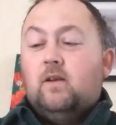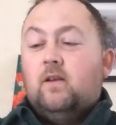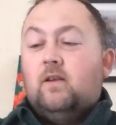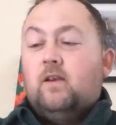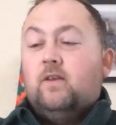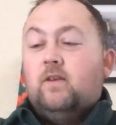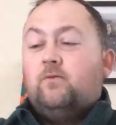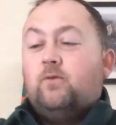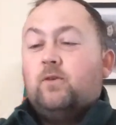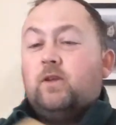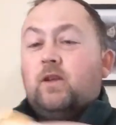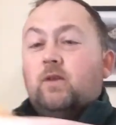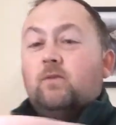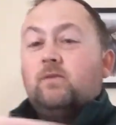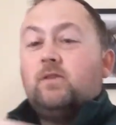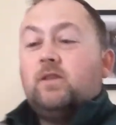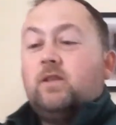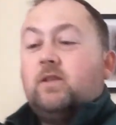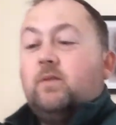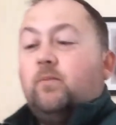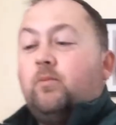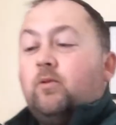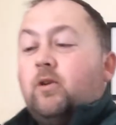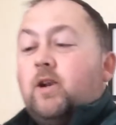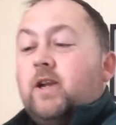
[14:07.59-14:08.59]
And if we're
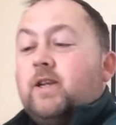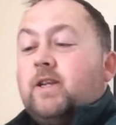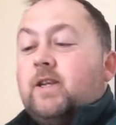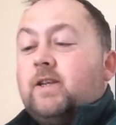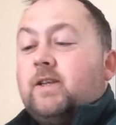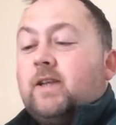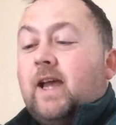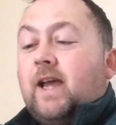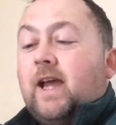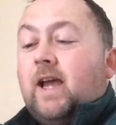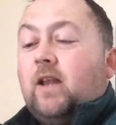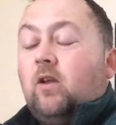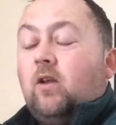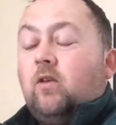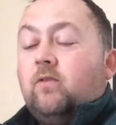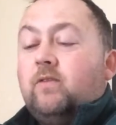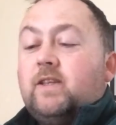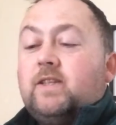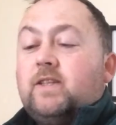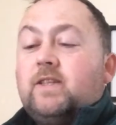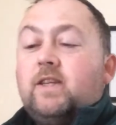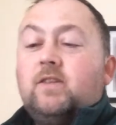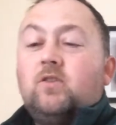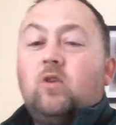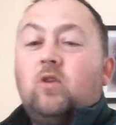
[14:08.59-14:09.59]
using the braided nylon,
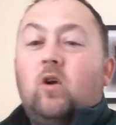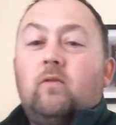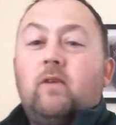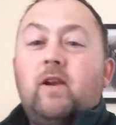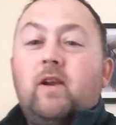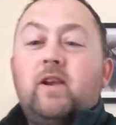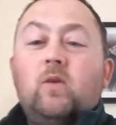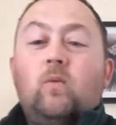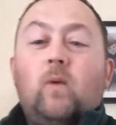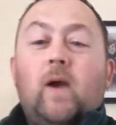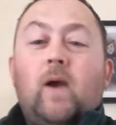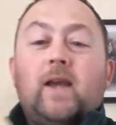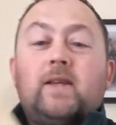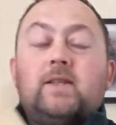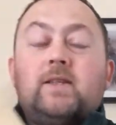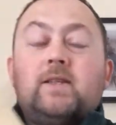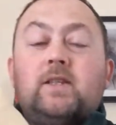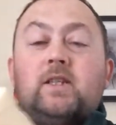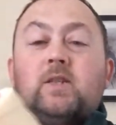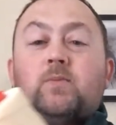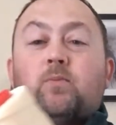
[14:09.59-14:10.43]
this is already waxed,